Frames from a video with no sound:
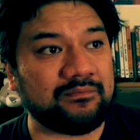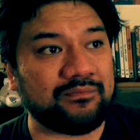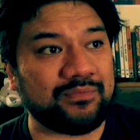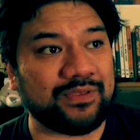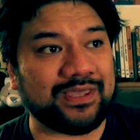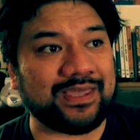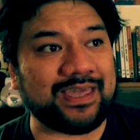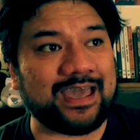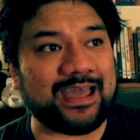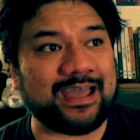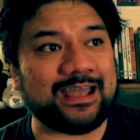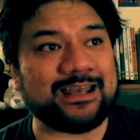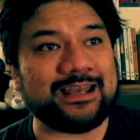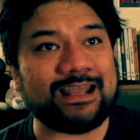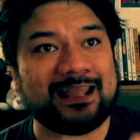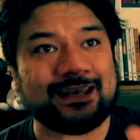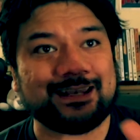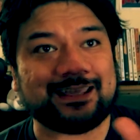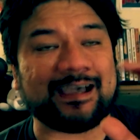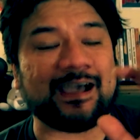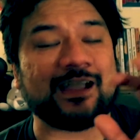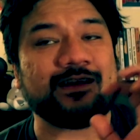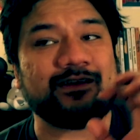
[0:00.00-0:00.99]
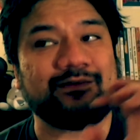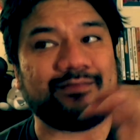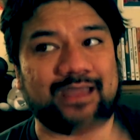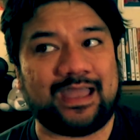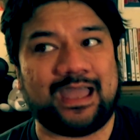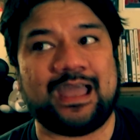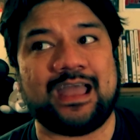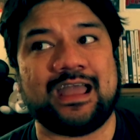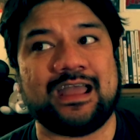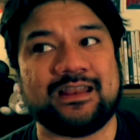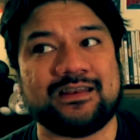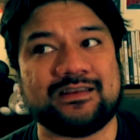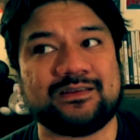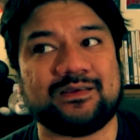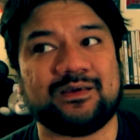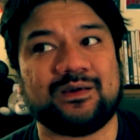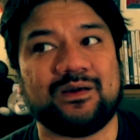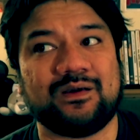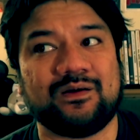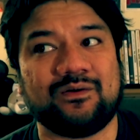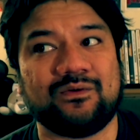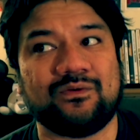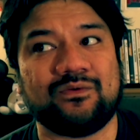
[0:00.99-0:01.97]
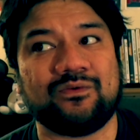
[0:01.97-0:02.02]
begin and kind of end
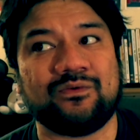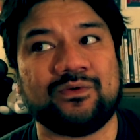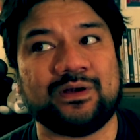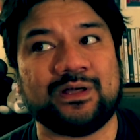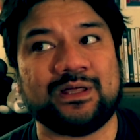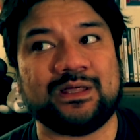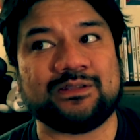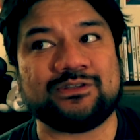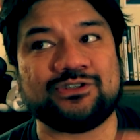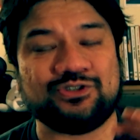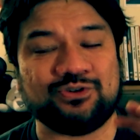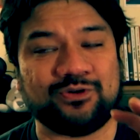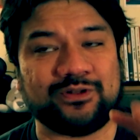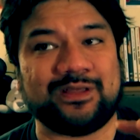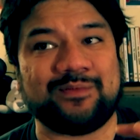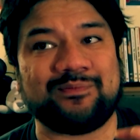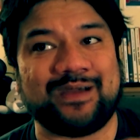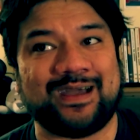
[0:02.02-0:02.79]
with Julie